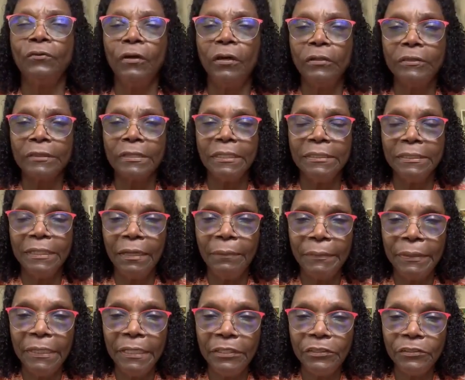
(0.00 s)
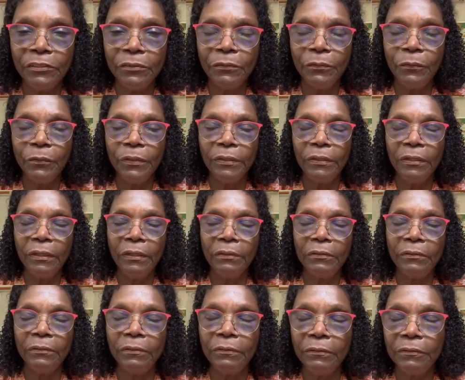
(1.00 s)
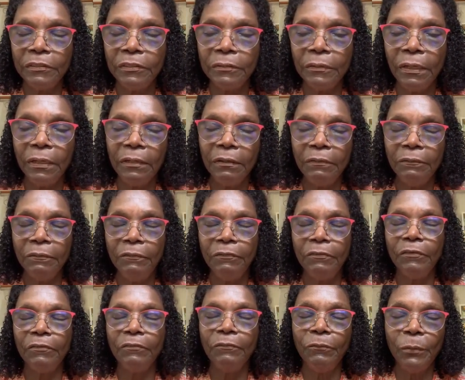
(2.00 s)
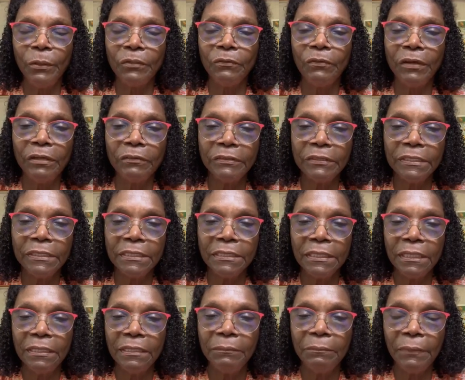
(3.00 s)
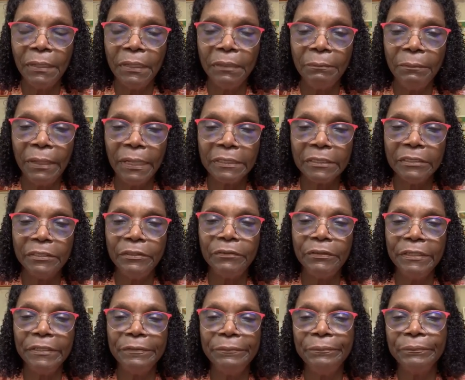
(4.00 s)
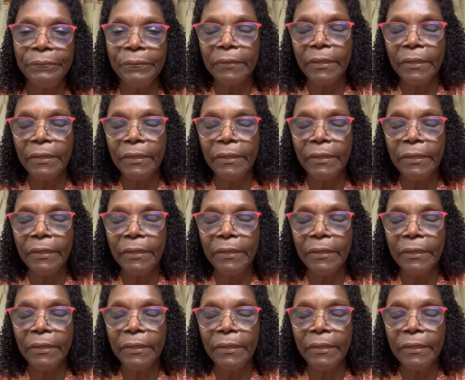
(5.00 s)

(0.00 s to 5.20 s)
cross-contamination with others, with viruses and bacteria.